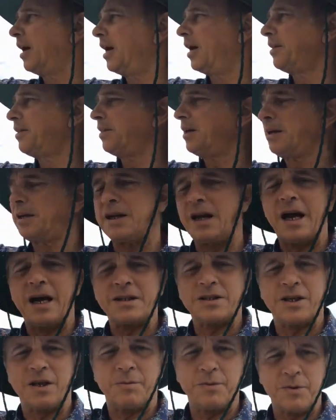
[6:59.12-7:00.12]
I think
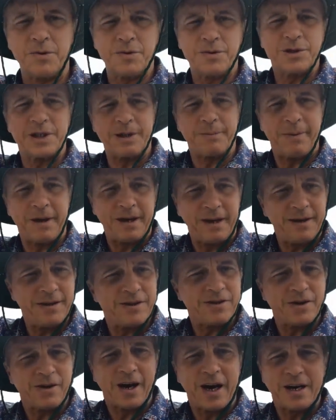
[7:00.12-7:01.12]
last time it was a bit
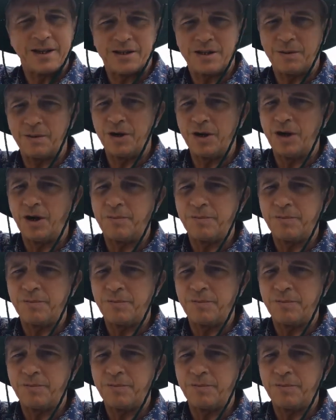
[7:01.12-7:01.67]
easier. I had someone